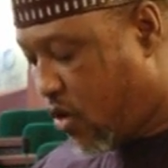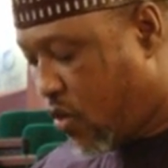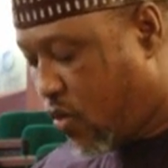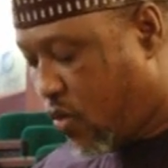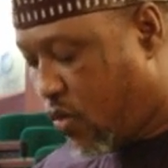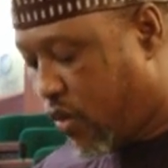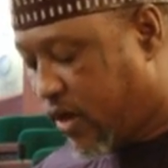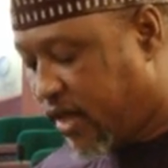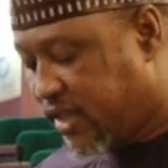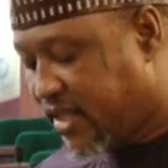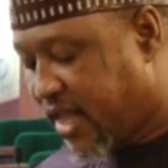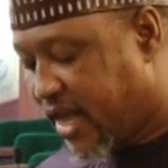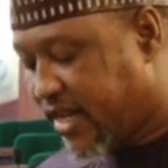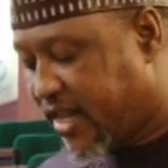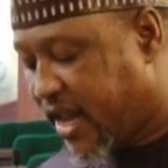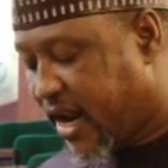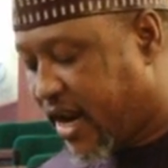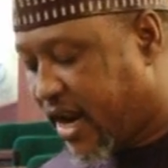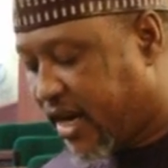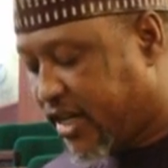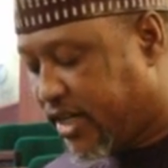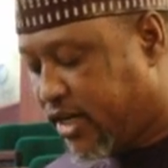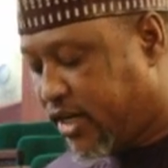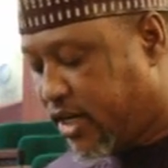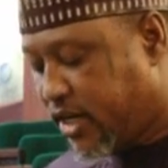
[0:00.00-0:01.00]
who either
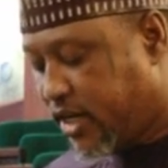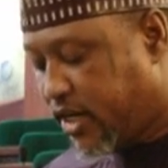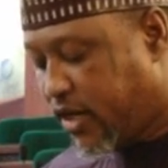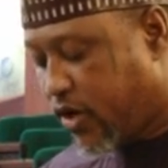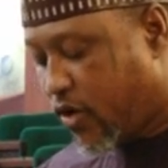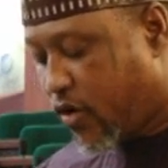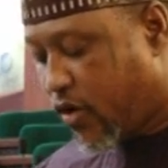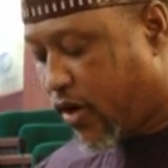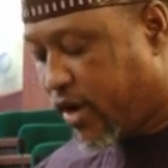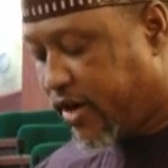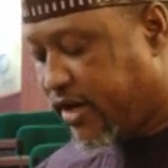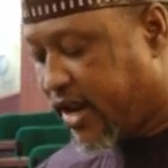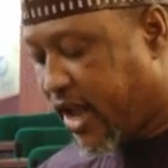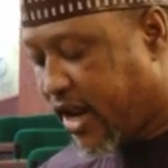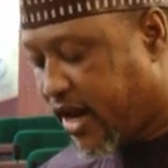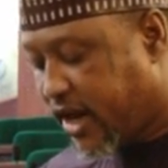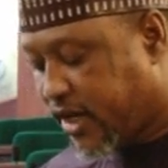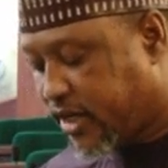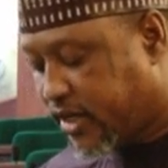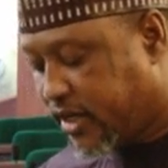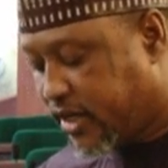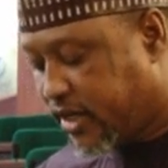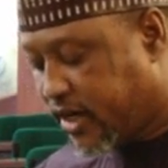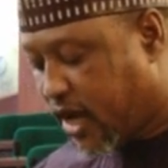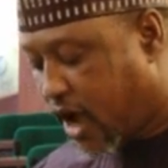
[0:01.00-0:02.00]
directly or
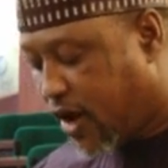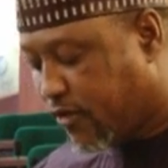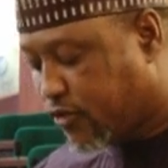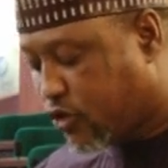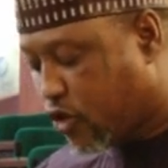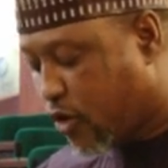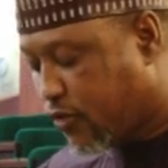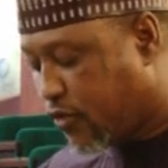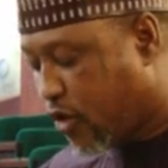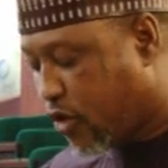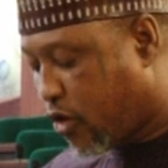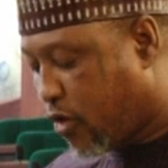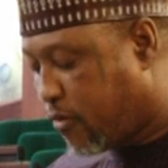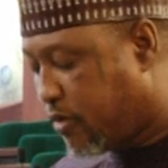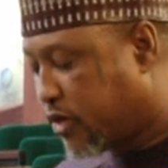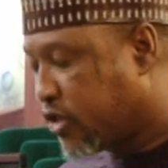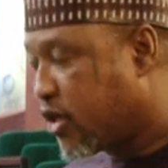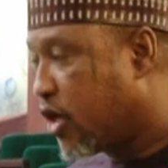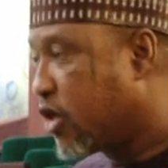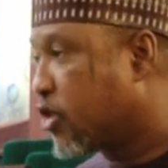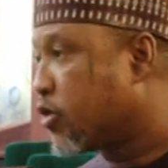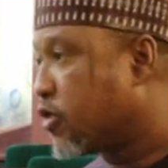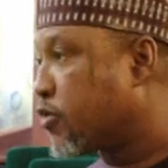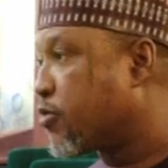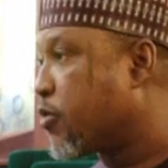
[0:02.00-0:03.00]
indirectly absolve the
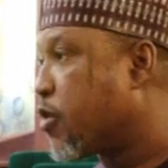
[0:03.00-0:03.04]
Commission